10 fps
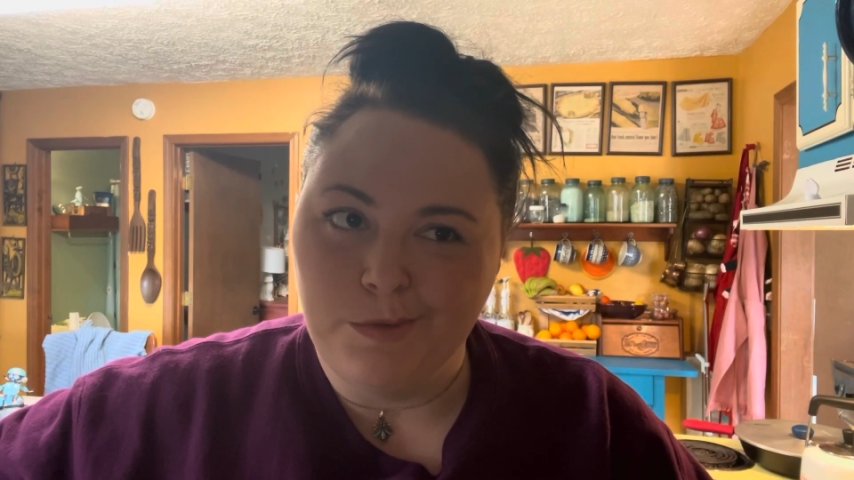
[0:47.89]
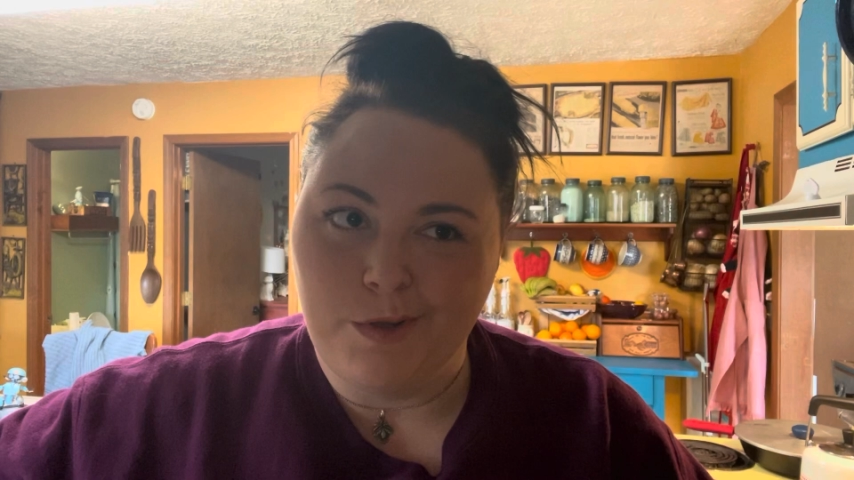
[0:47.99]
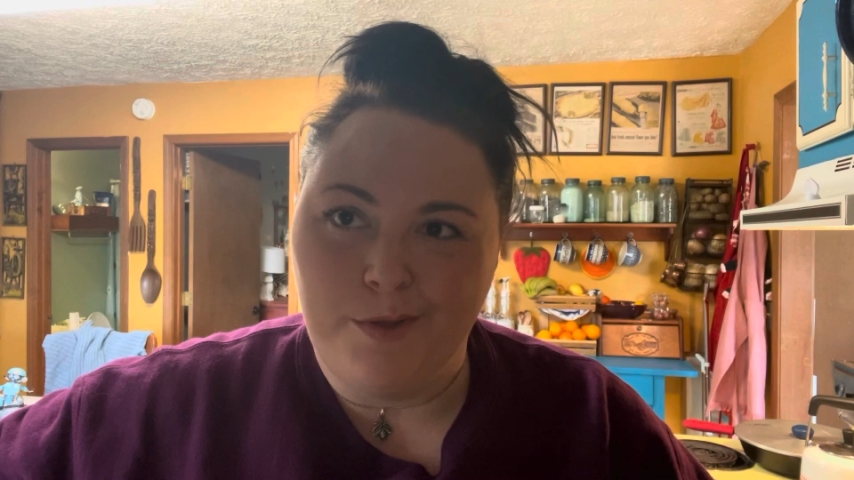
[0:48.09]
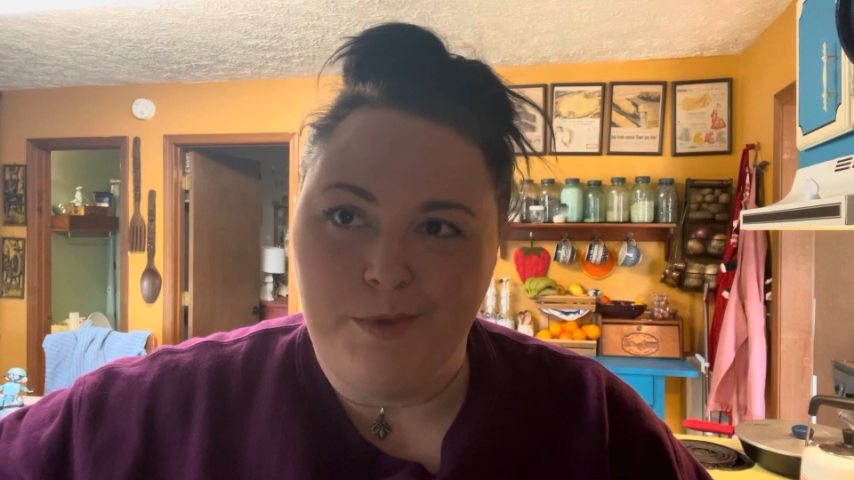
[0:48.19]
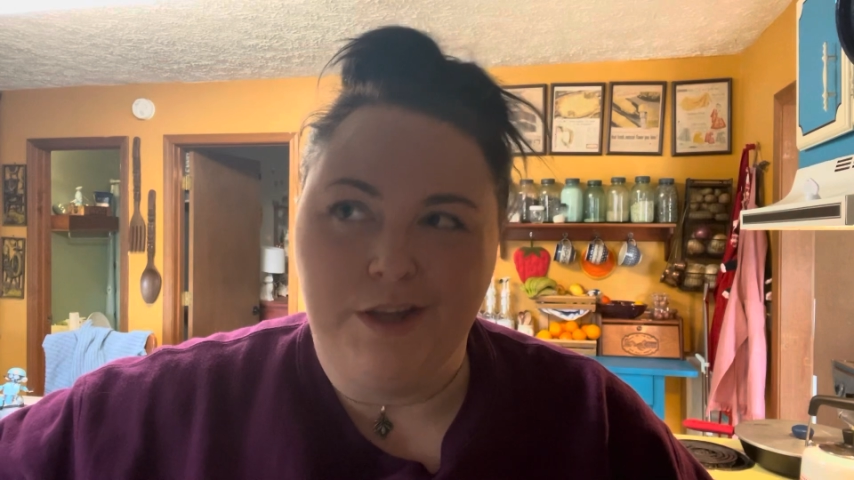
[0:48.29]

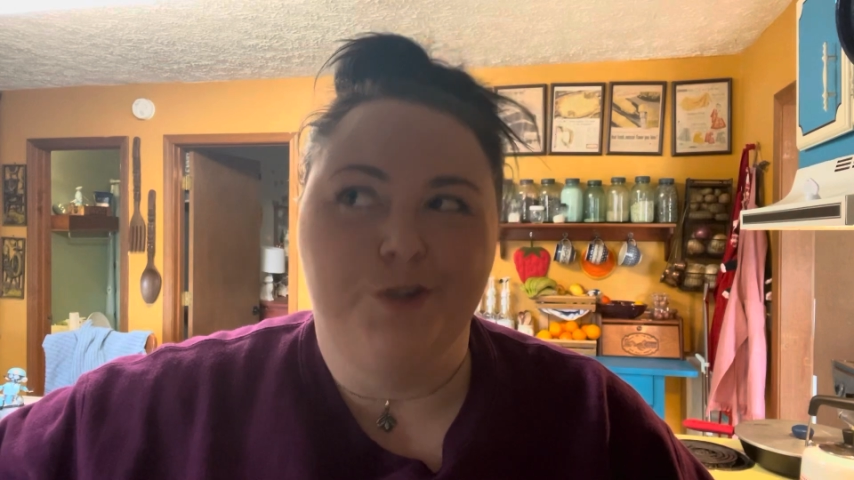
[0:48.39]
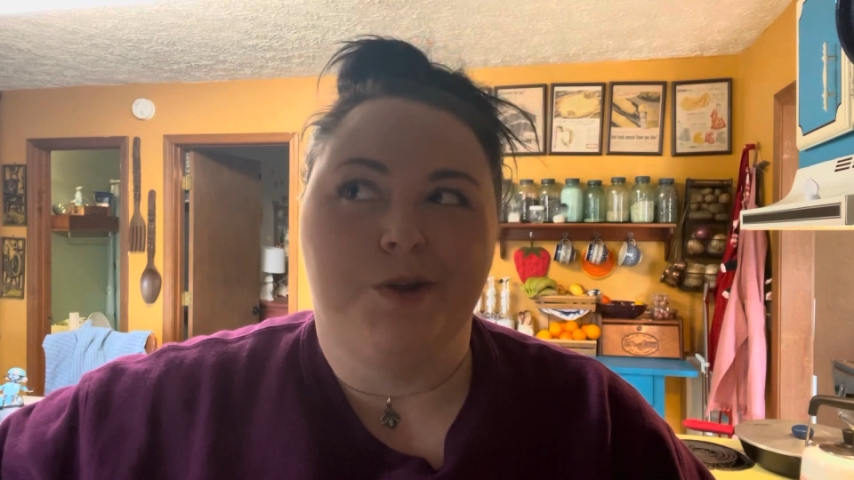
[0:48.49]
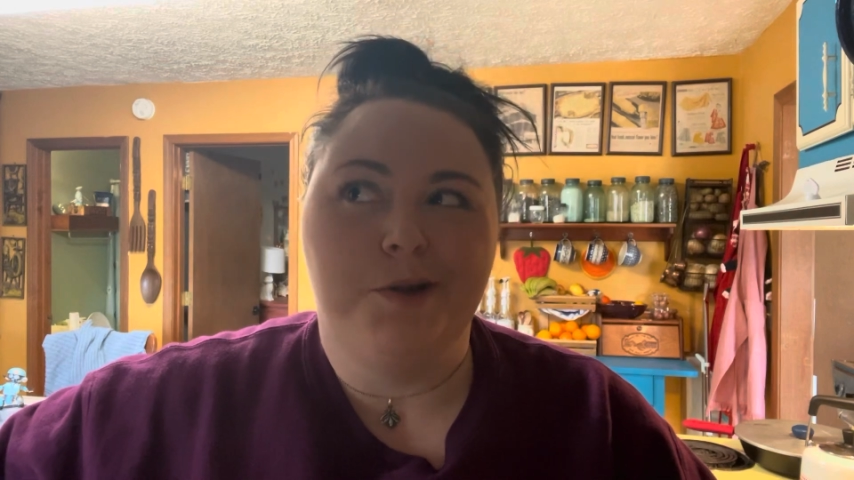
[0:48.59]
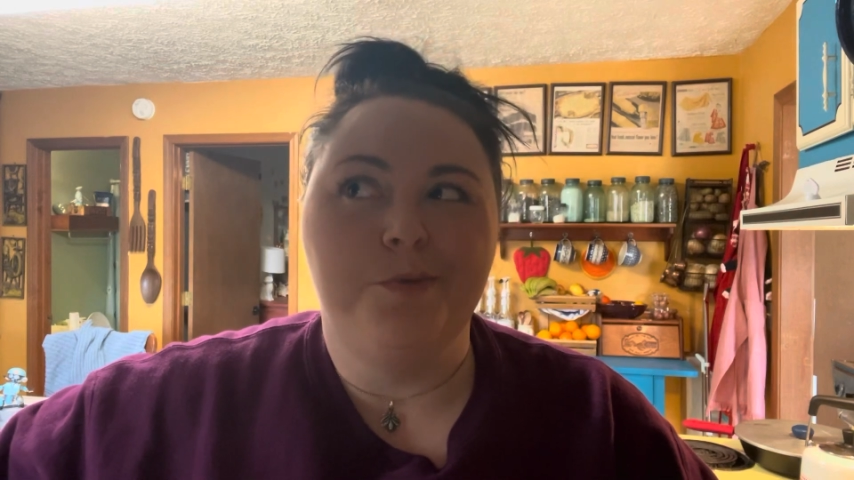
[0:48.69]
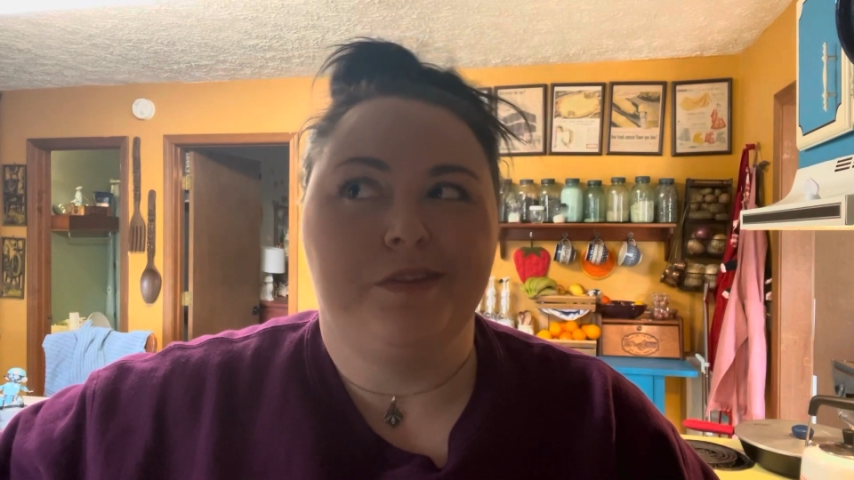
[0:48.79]
so that we can
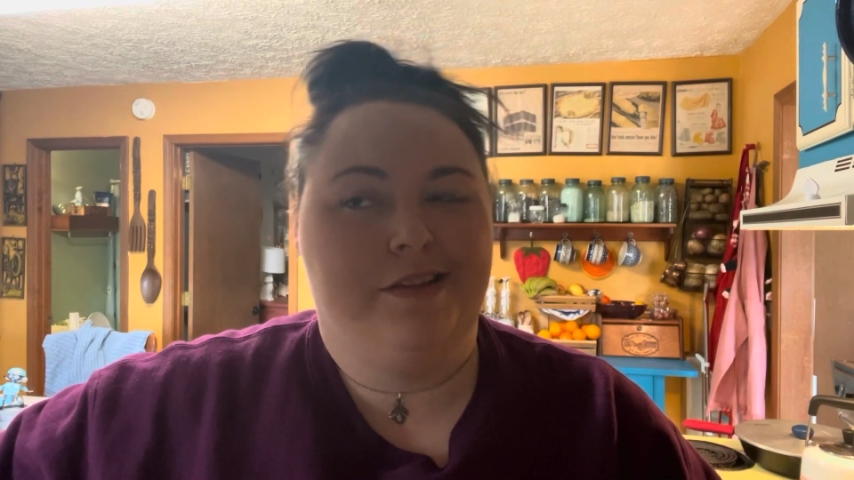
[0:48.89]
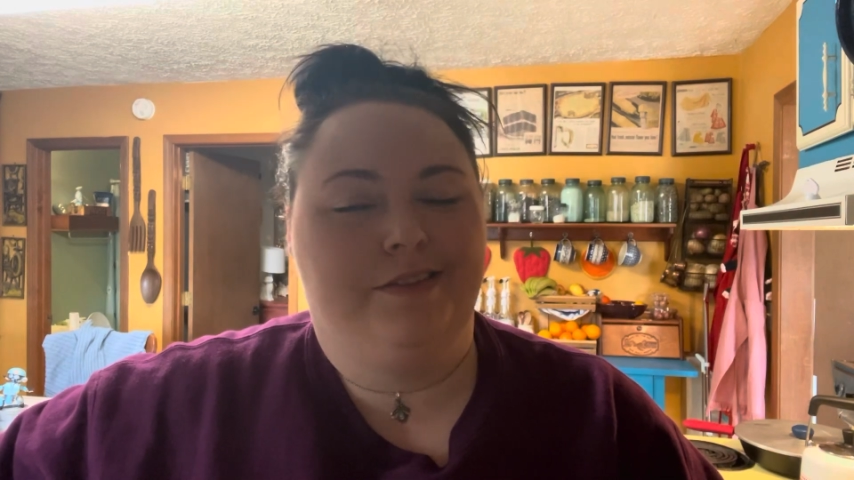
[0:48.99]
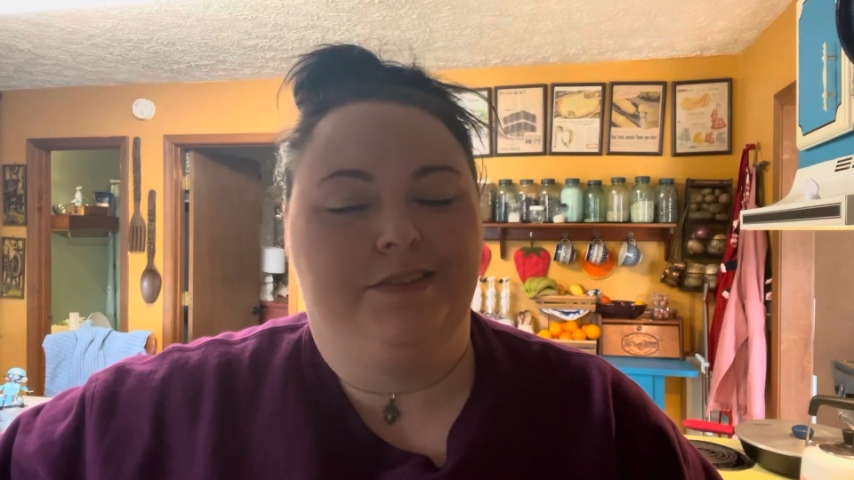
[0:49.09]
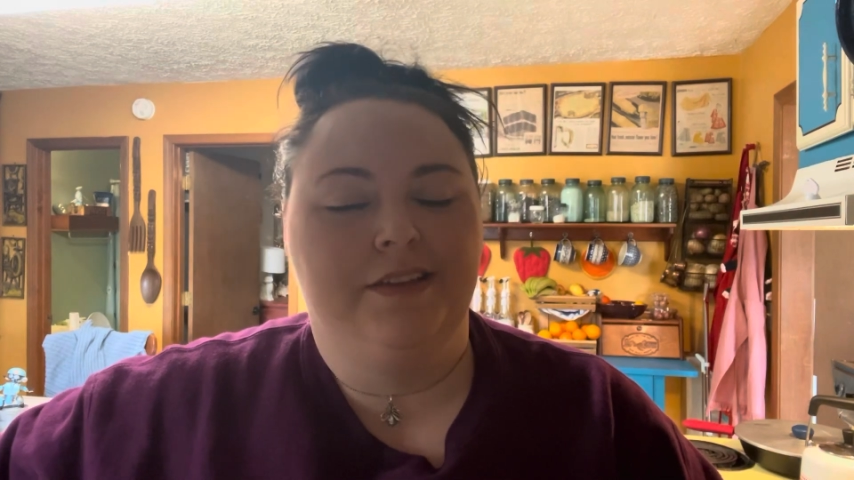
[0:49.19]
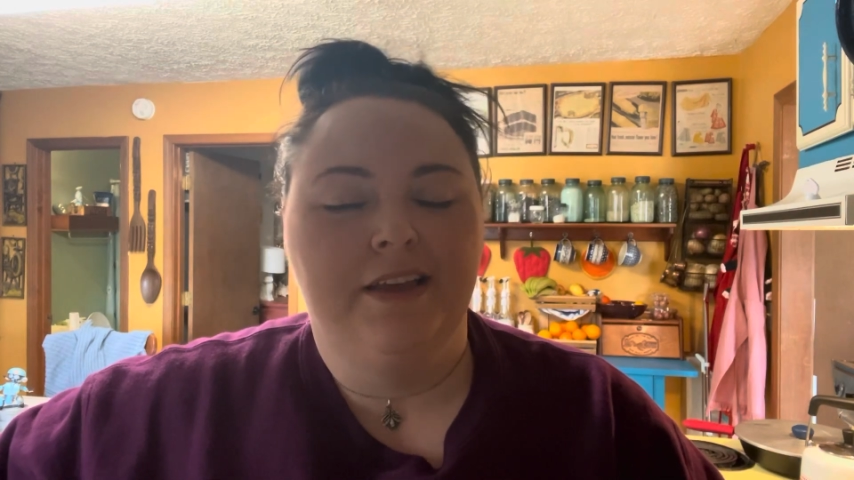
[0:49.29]
try new things.